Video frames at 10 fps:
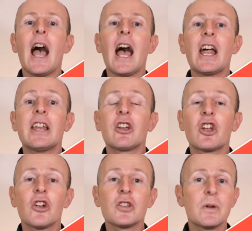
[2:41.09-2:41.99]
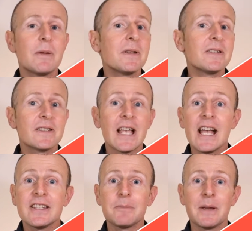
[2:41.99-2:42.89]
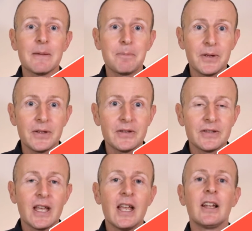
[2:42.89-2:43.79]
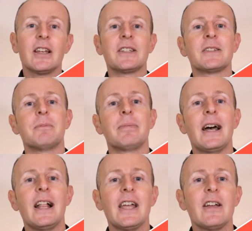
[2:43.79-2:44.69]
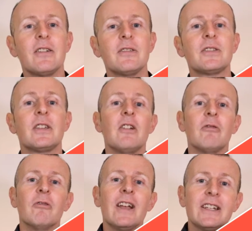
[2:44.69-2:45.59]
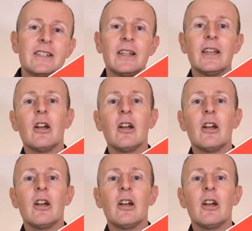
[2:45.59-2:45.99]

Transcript: and occurs when a business has to pay bills like suppliers, rent,